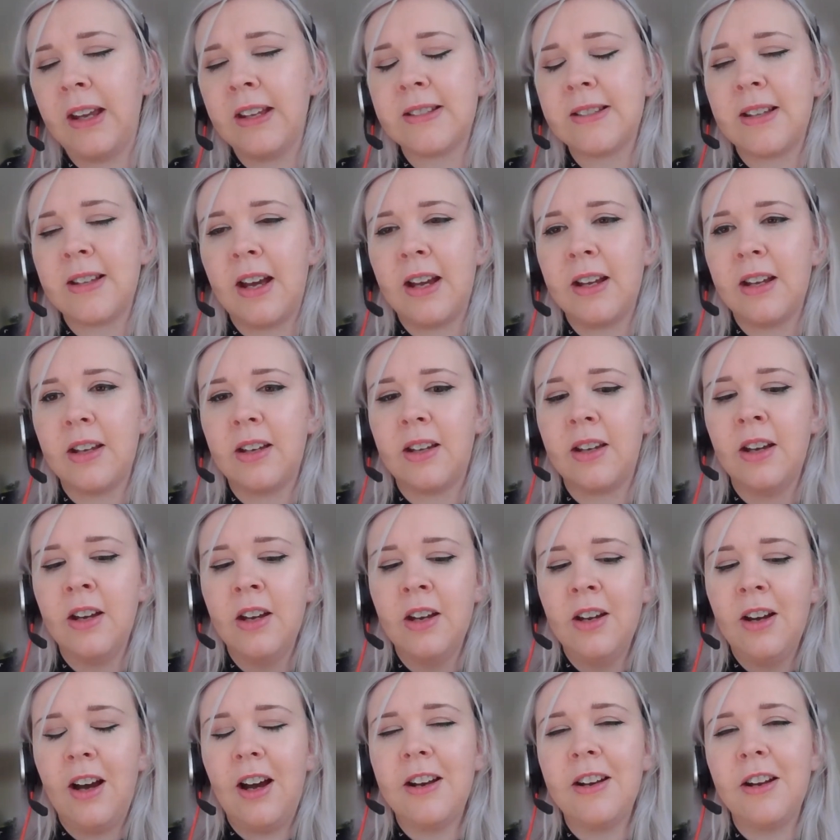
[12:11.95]
It's like,
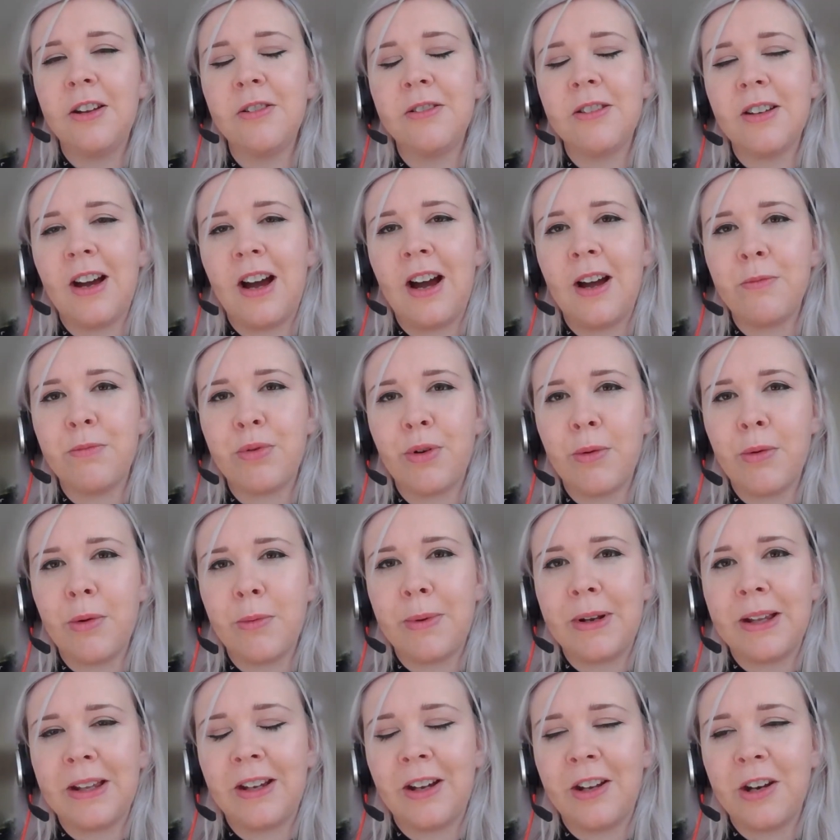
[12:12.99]
I know that I'm
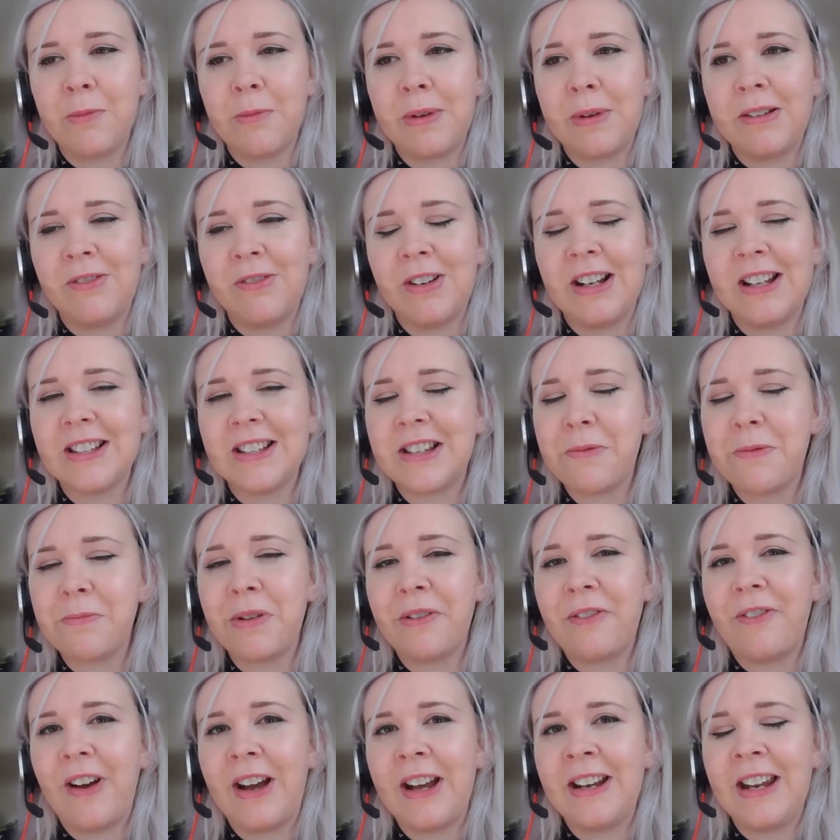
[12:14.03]
probably going to be really
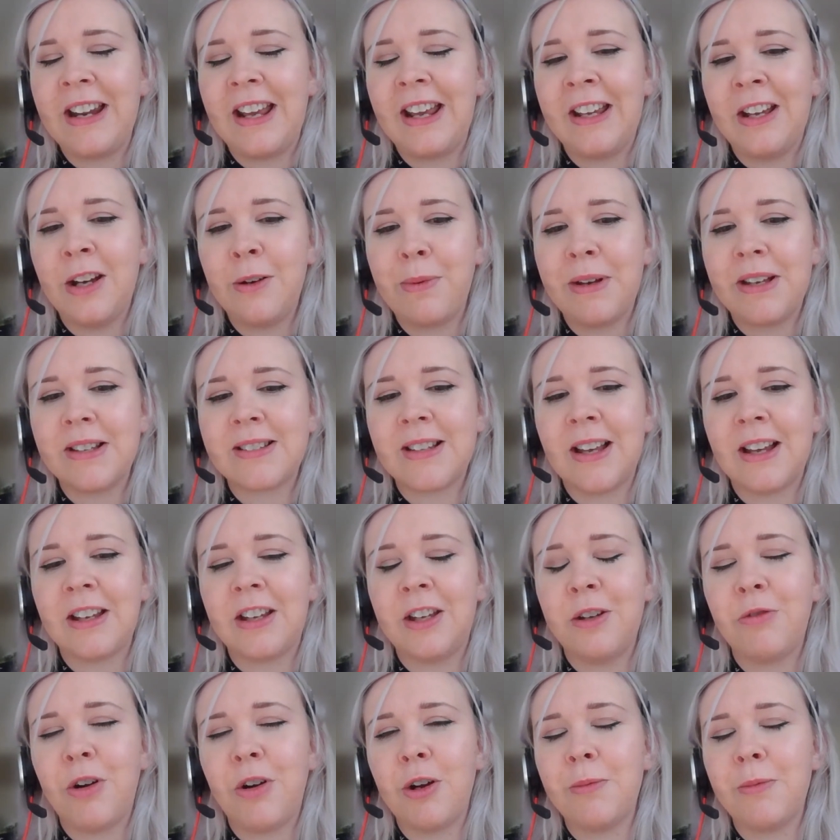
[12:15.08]
simplifying it here, but it's
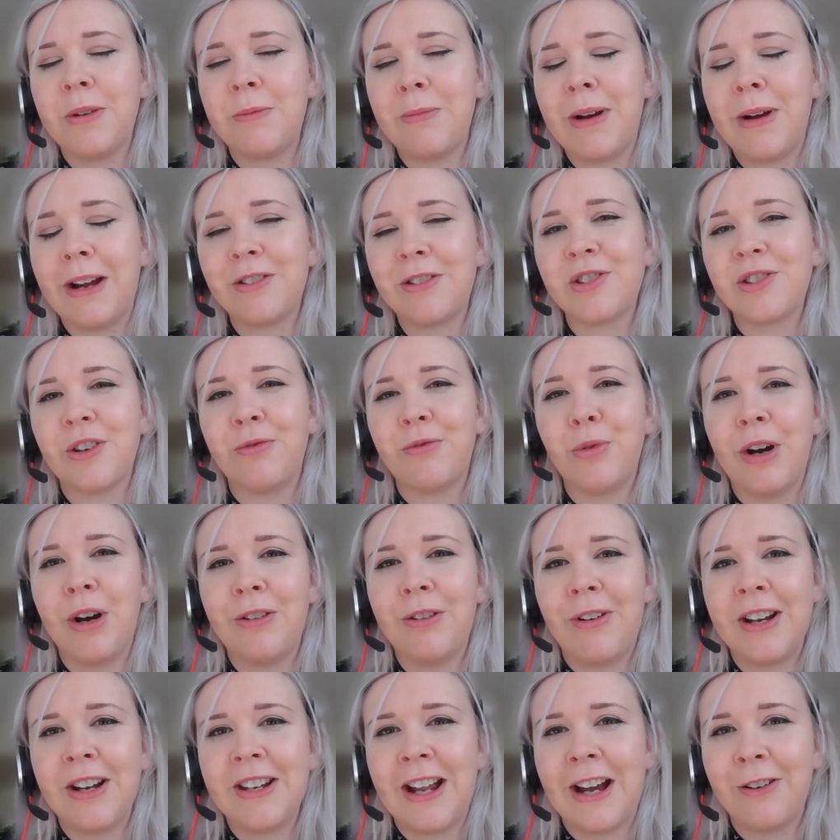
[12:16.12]
like you opening Microsoft
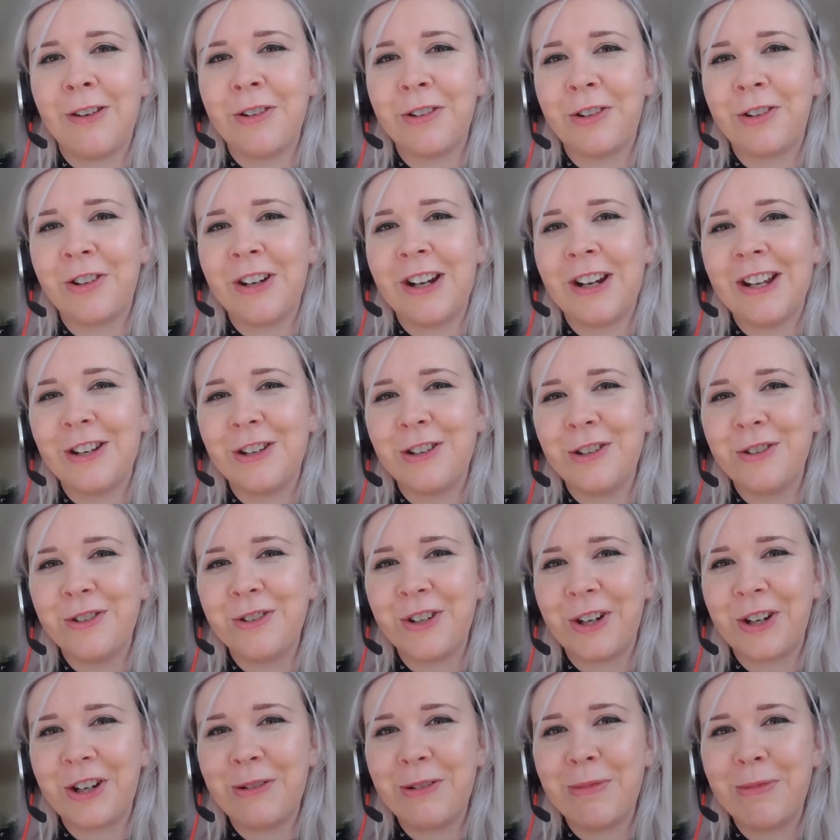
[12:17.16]
Word right now and creating a new
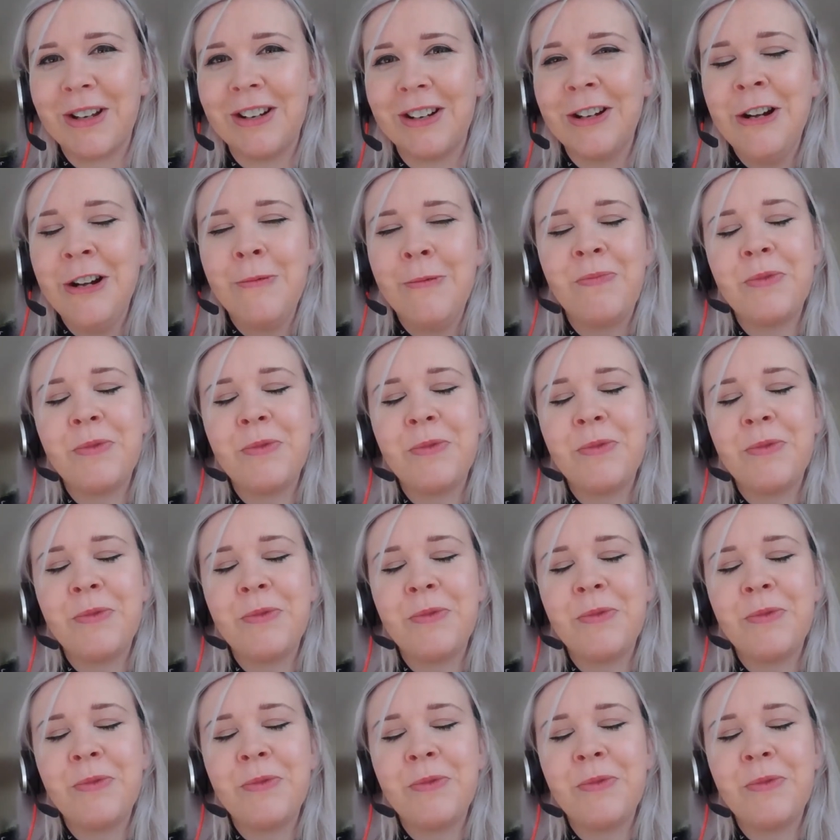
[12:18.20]
document.